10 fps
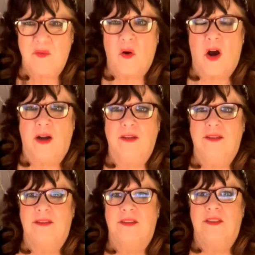it wrong,
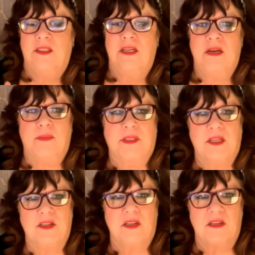but
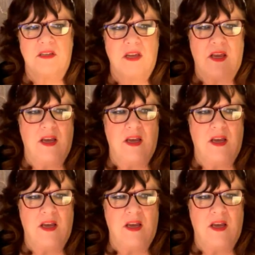this is